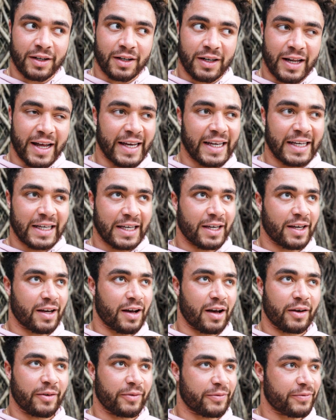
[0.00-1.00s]
Like
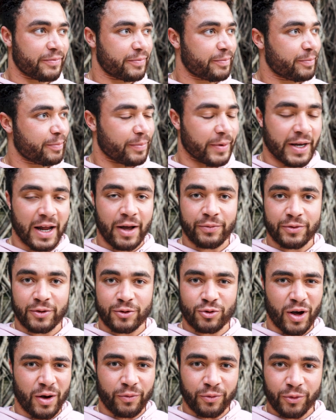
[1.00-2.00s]
I've been able to
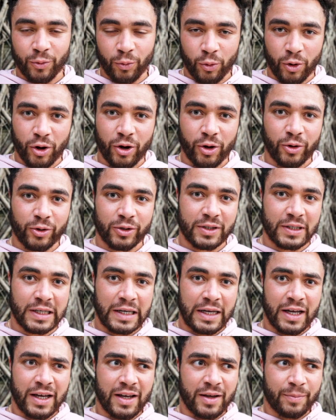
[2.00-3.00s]
travel the world.
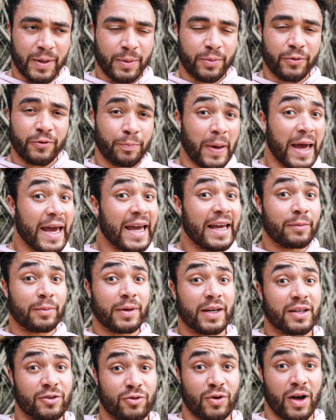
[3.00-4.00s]
People have paid
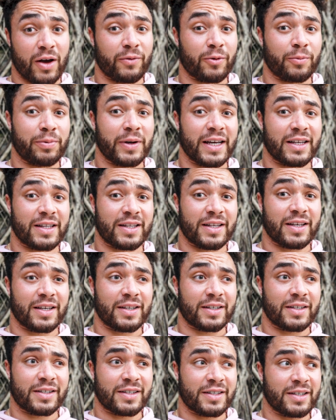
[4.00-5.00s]
me to travel
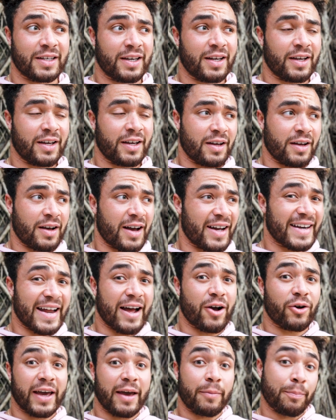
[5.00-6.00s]
places. I
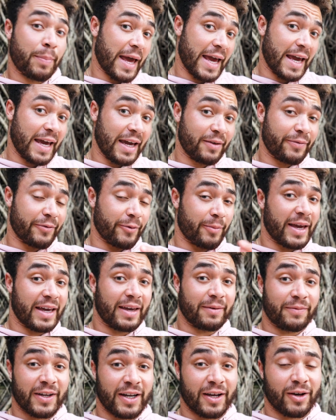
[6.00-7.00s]
now get paid for
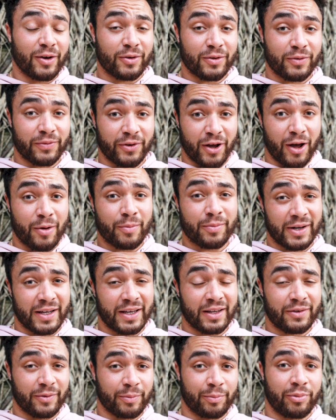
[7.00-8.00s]
making videos for
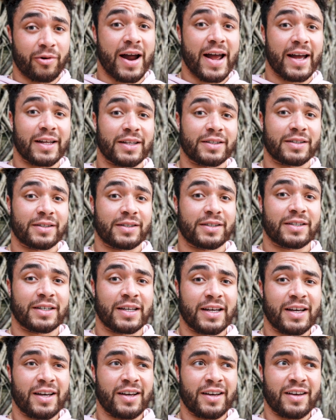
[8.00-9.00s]
companies, for brands.
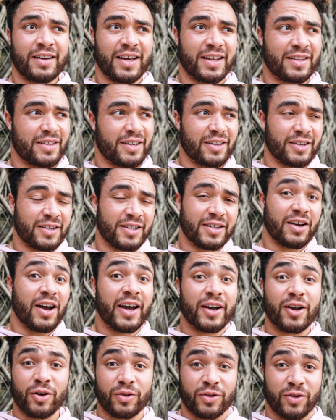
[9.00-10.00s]
It's a
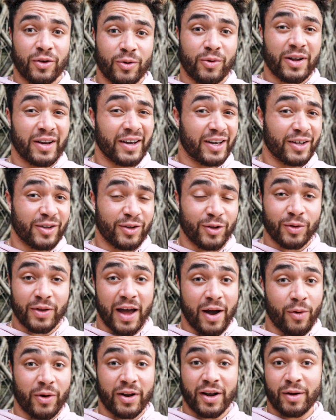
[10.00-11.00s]
side hustle when I can do
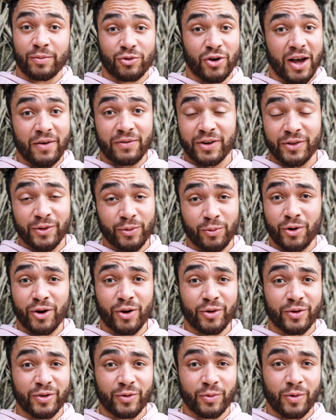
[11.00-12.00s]
that when I'm traveling the
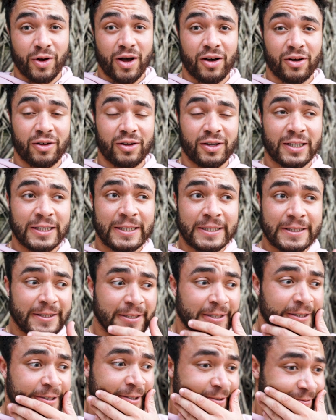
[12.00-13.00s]
world as well.
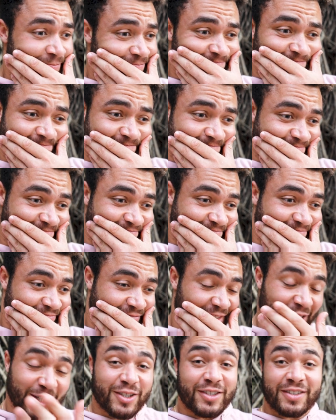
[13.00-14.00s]

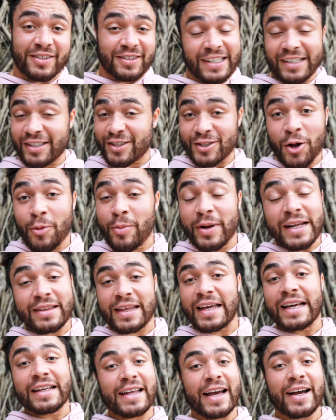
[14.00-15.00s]
There's there's so many
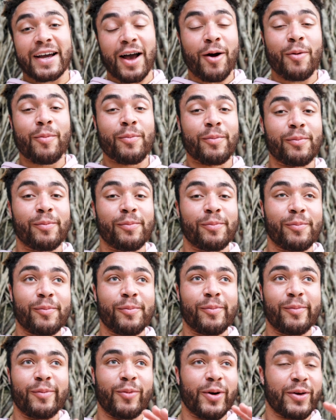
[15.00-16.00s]
things that come
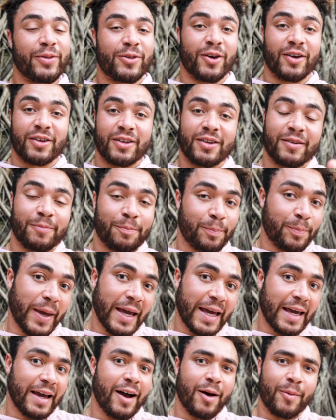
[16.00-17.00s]
with just
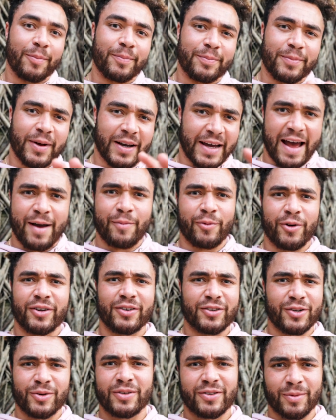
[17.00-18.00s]
picking up a camera
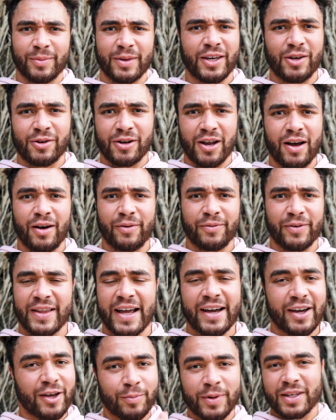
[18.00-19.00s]
and doing something that you love, and
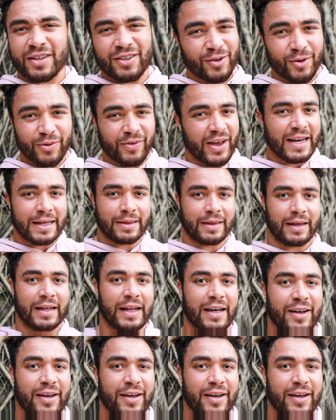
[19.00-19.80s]
that could be to do with anything.